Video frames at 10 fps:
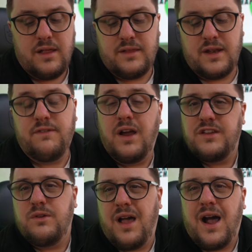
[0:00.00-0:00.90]
then if I
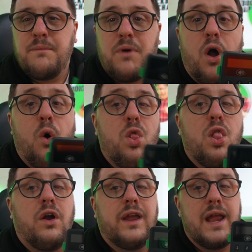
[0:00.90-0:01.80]
do that, I'm
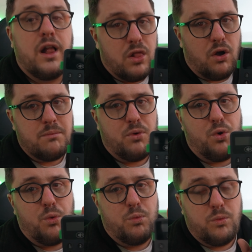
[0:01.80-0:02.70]
unlocking a lot
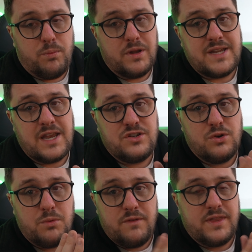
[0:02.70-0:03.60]
more
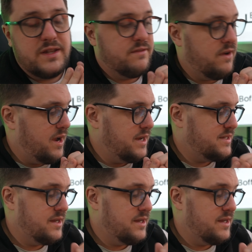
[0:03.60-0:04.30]
potential with the device.